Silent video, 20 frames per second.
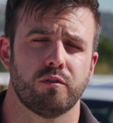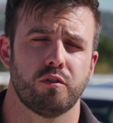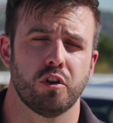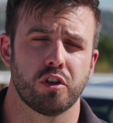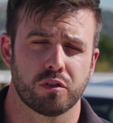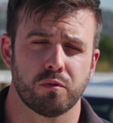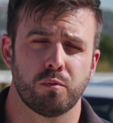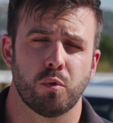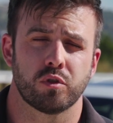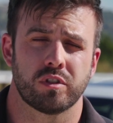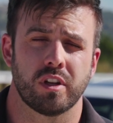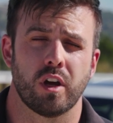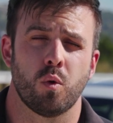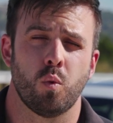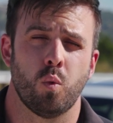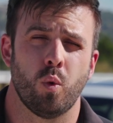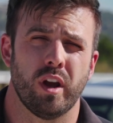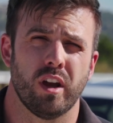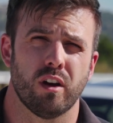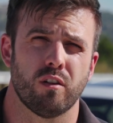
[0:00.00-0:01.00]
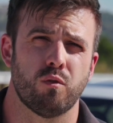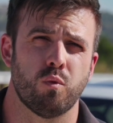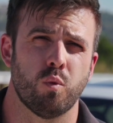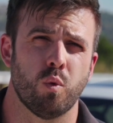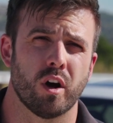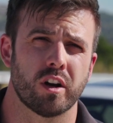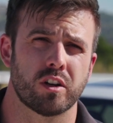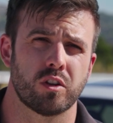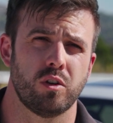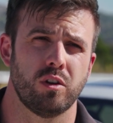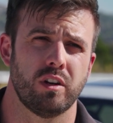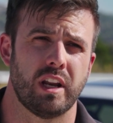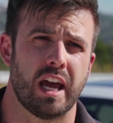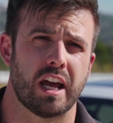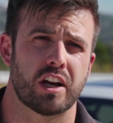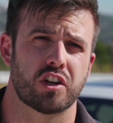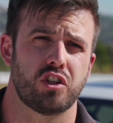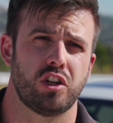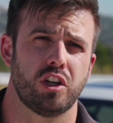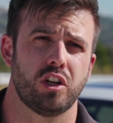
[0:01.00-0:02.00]
first of all, aware of what could
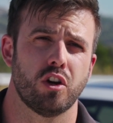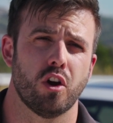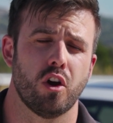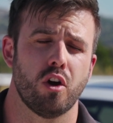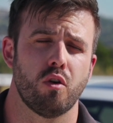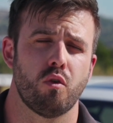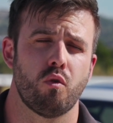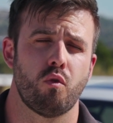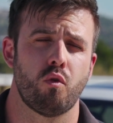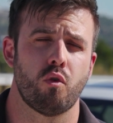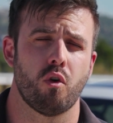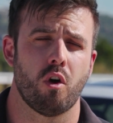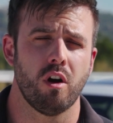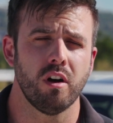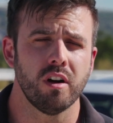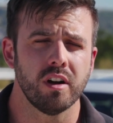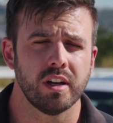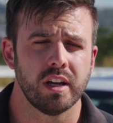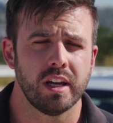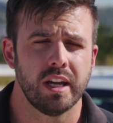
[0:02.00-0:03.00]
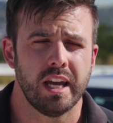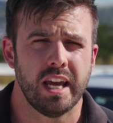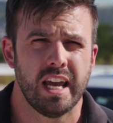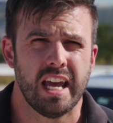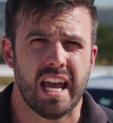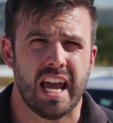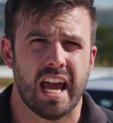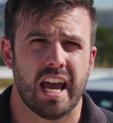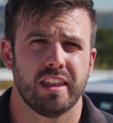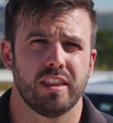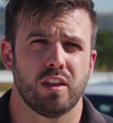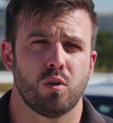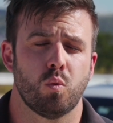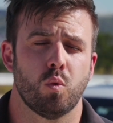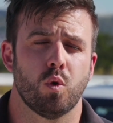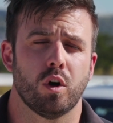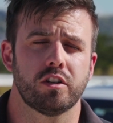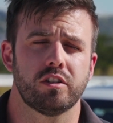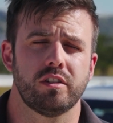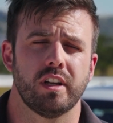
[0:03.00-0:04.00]
actually go wrong, and then
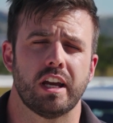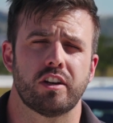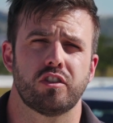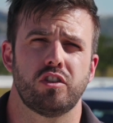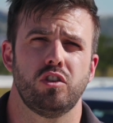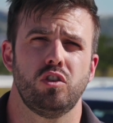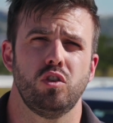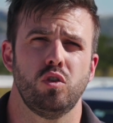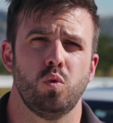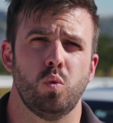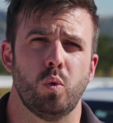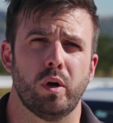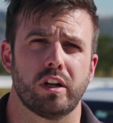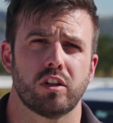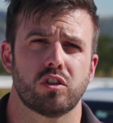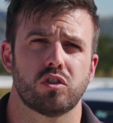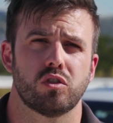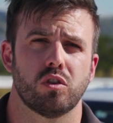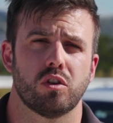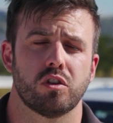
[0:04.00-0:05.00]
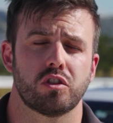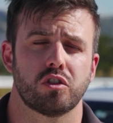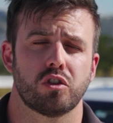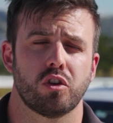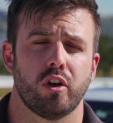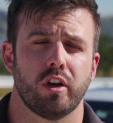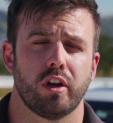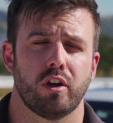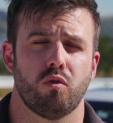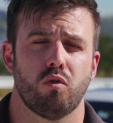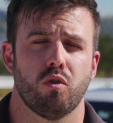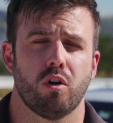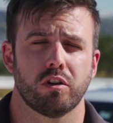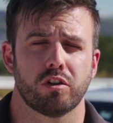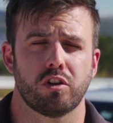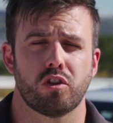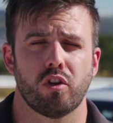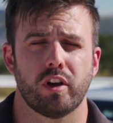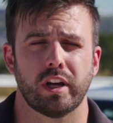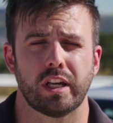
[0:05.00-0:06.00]
what to actually do when it starts going wrong,
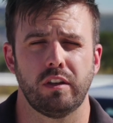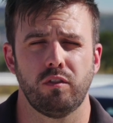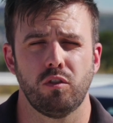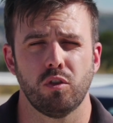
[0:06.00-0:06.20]
to try and give